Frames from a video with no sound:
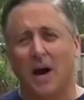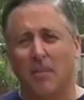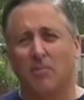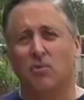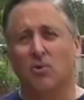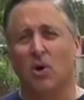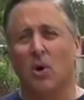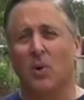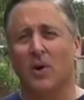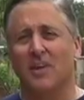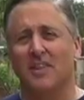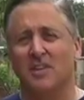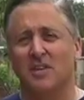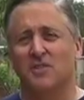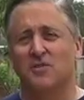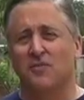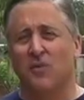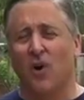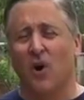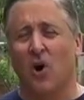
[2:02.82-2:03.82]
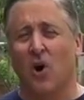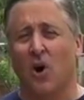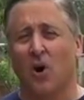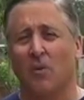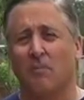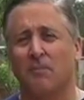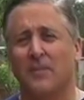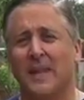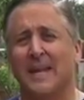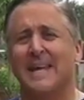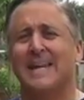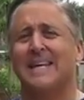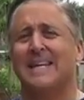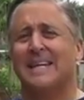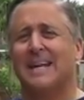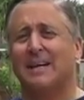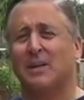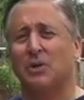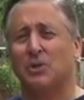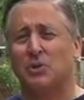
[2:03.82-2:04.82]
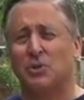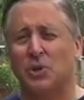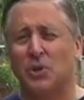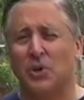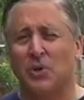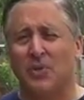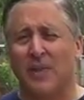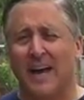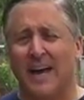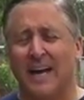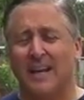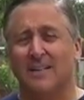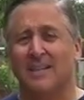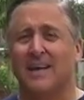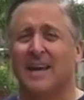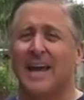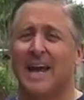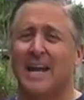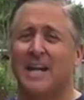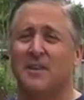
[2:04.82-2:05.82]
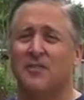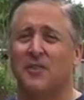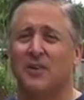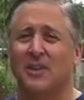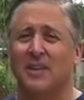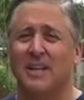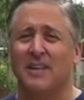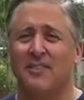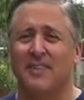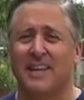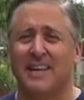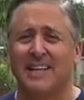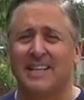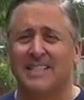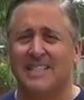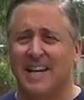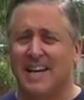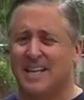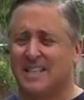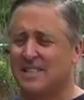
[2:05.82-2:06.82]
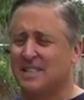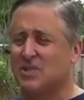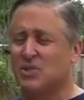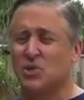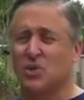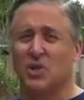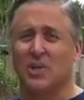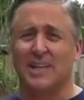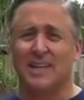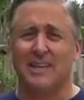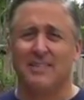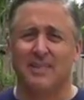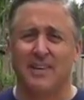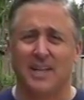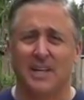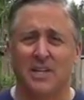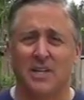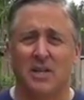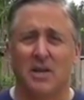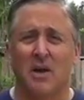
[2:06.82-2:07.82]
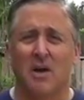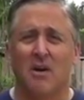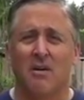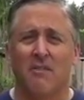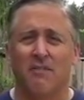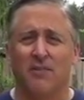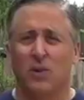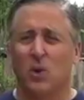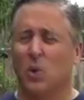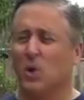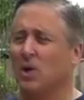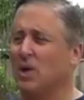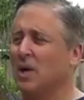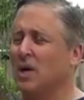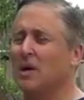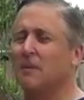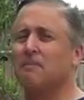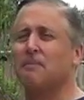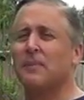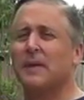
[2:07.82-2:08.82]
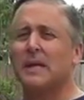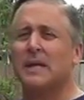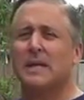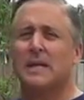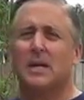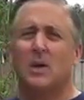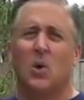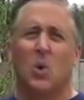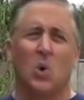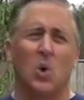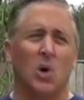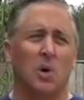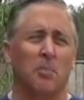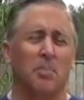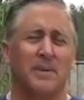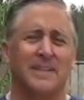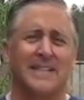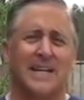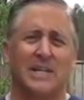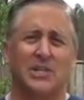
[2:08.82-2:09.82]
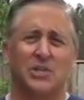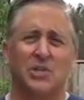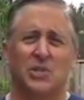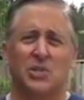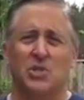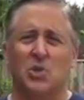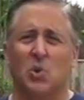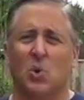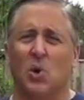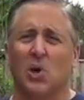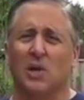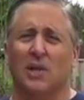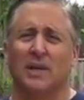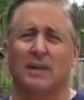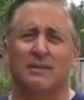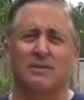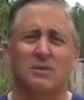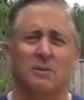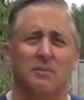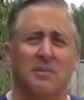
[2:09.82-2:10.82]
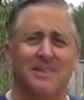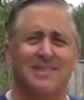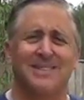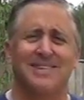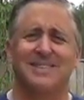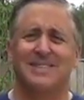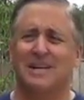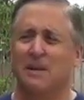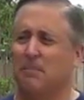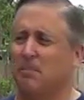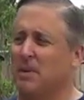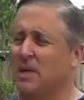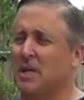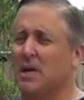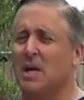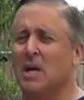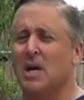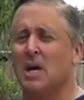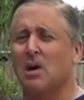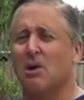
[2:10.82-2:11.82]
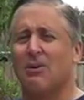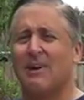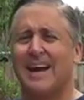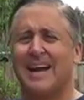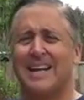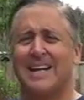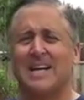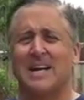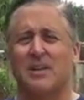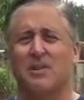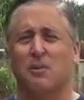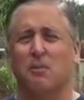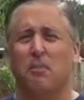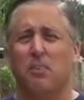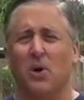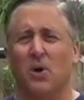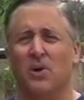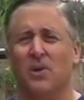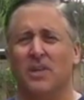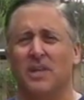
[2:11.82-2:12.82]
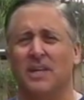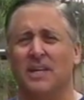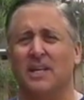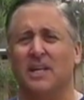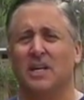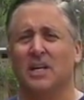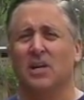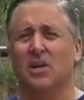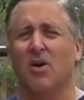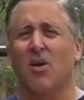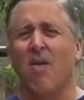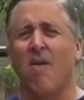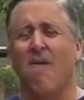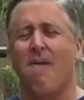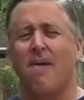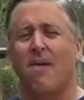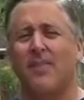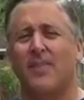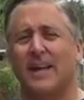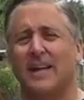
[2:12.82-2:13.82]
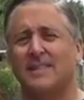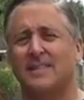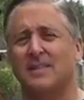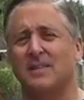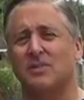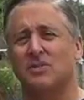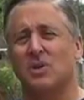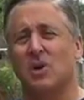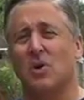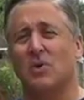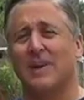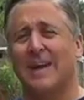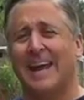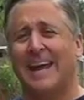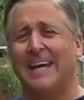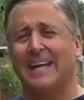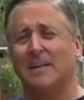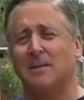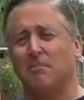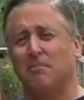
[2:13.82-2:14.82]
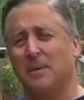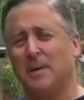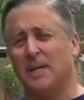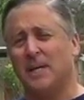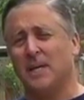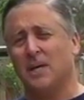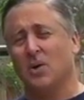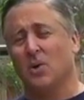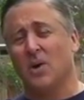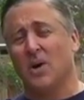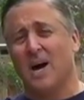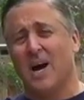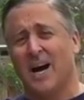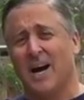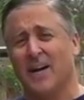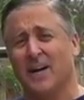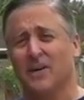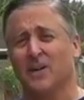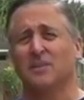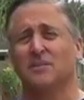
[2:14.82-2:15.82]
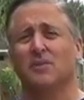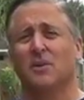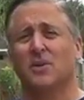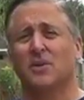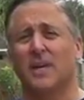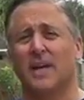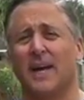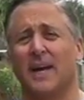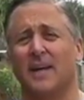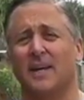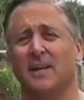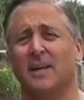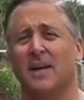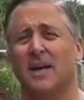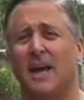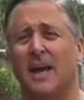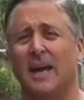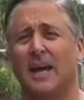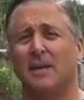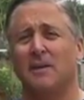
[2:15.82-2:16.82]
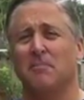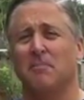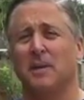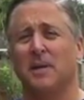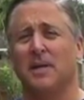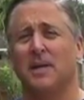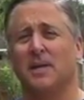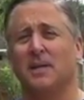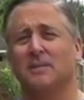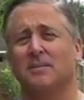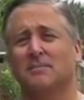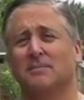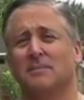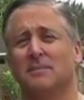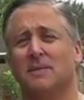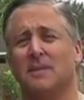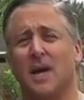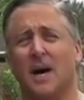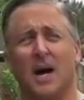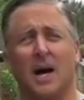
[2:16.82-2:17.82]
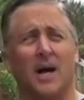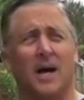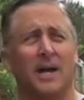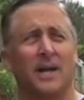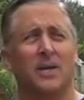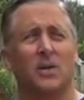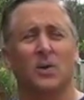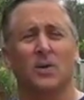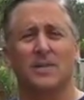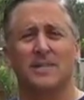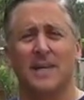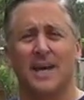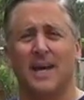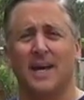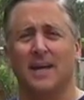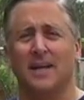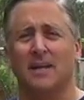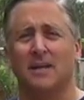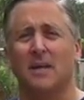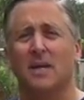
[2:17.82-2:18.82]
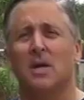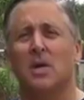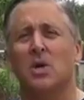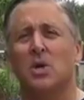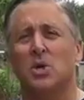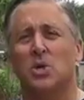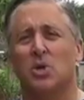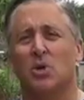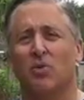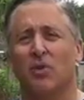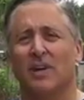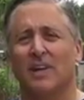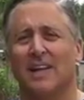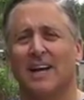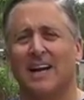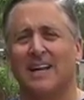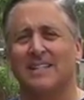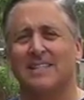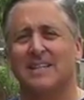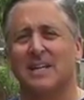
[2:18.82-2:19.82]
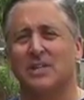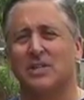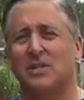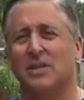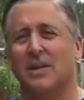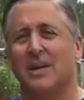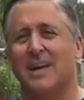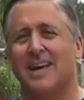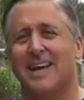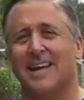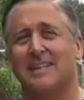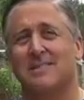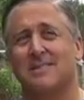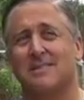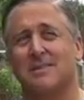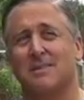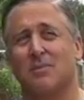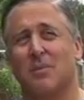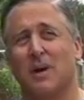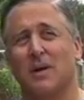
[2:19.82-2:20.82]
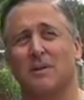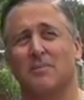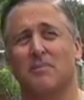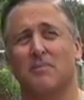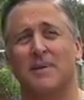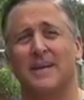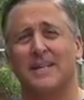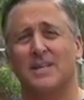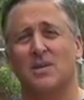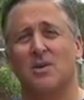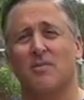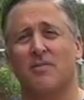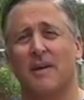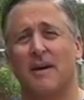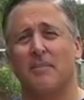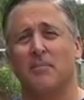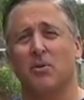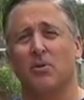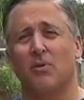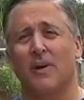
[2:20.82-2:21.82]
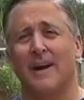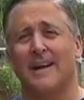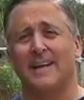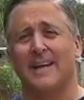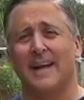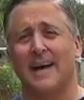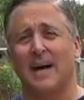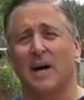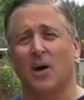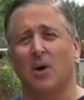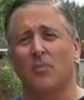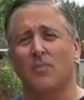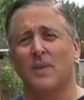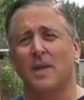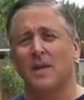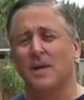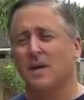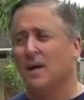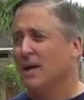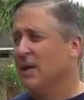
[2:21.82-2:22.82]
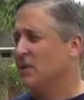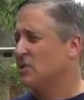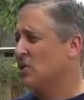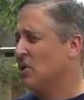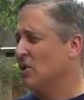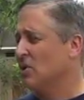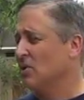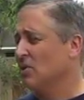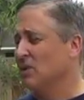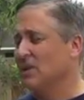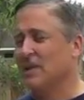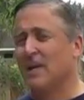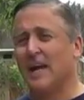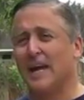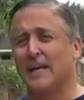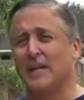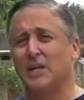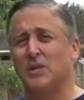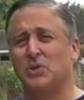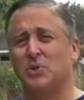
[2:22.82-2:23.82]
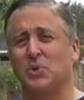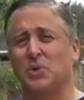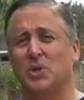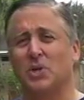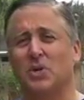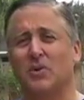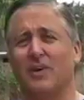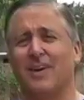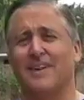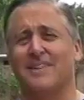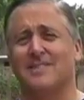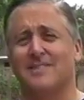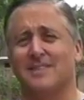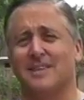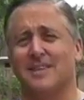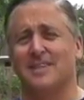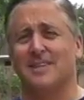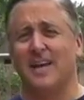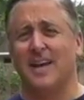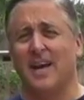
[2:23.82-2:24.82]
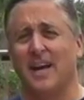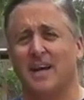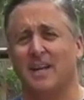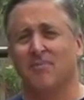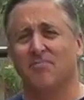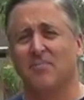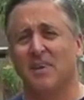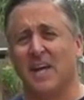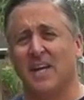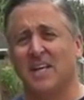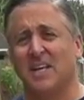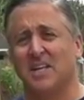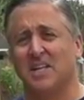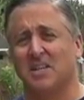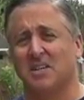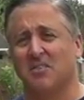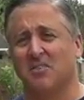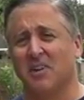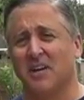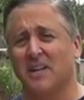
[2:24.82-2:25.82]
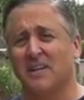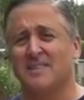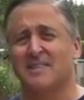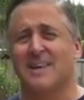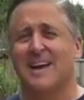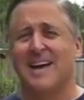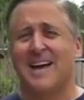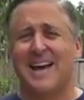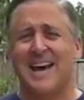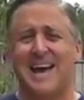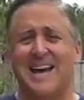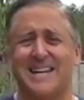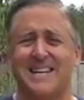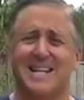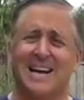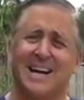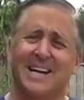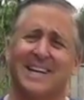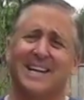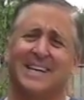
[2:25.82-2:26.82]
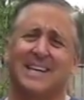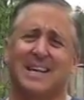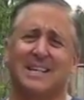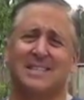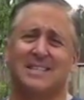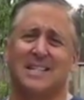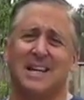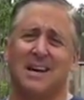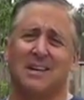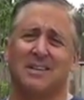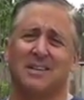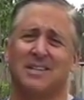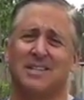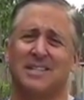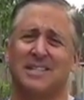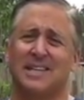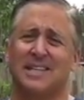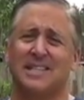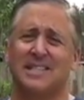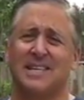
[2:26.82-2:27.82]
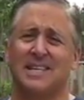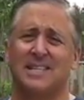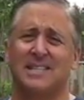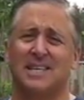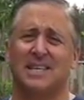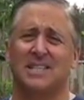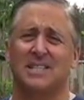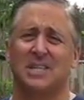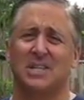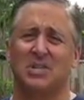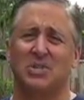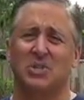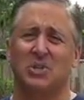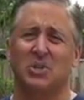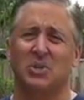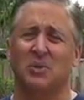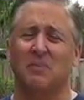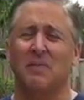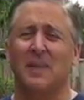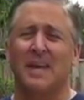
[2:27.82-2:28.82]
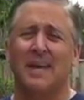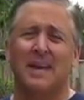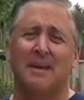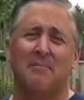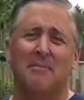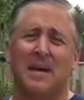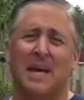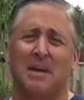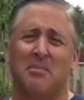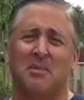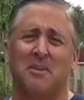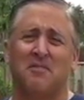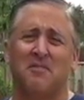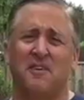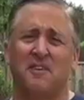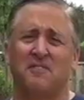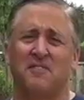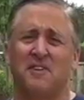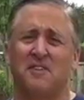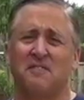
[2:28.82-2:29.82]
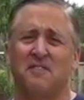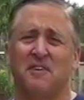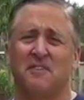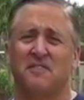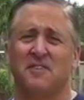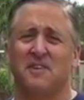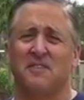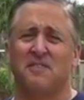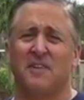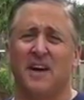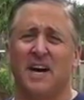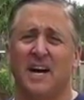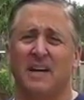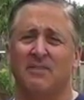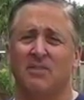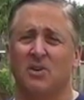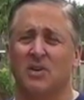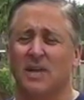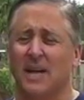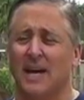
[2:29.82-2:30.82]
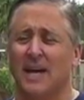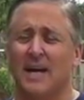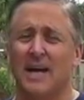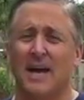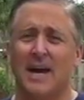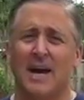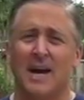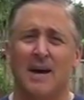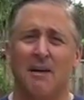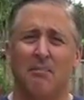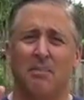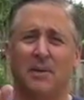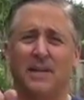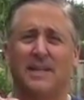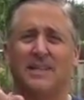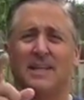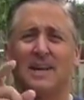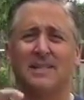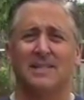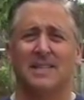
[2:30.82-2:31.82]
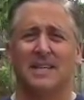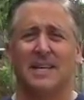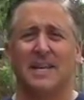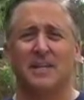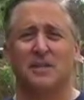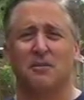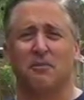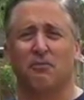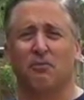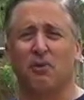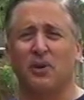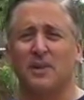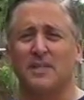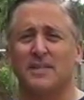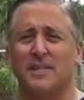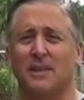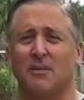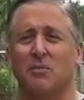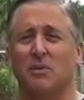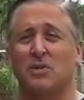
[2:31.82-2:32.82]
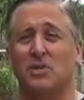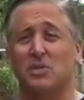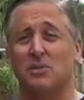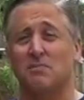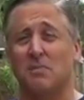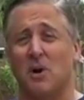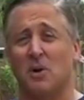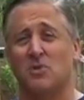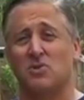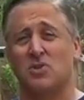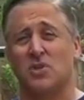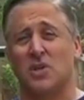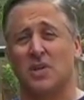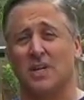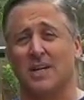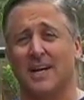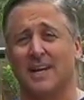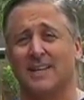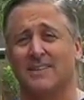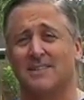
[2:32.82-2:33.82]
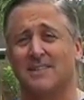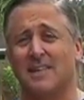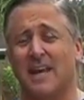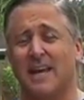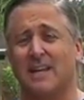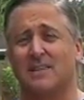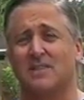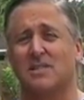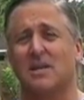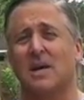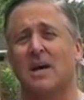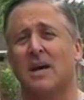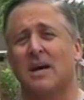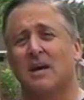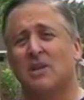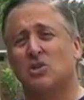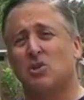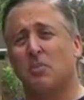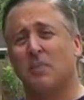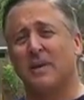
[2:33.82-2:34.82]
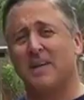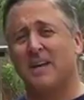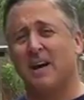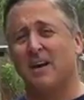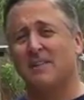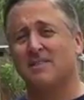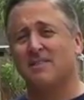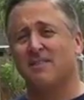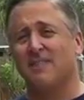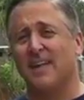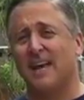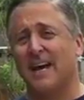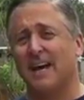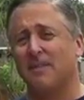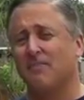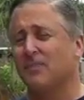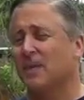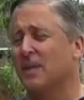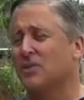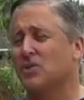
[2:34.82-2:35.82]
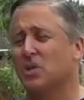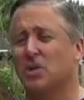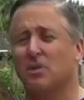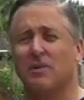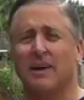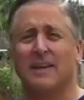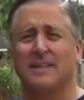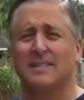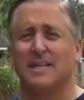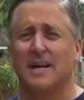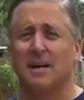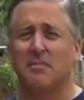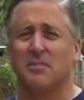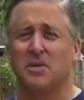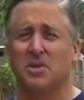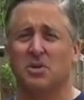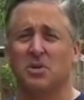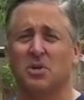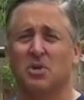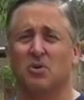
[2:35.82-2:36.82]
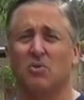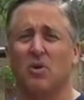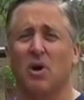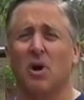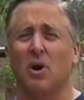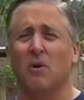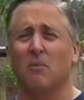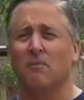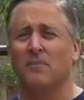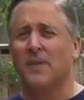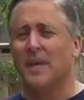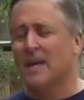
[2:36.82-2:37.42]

I'm growing this fall. Now to do that, and if you're living in Texas or you're living in Florida or potentially New Orleans or Mississippi or any other part of the year that's in zone eight B or higher, okay, eight B, nine, or ten, you realize that it's, what, mid-November right now, and it's currently eighty-two degrees in the day, eighty degrees. At night it gets down to sixty, sixty-two, maybe fifty, fifty-five, okay? But it doesn't get to freezing, which is most of the United States. So because of that, it's a great time of year to grow.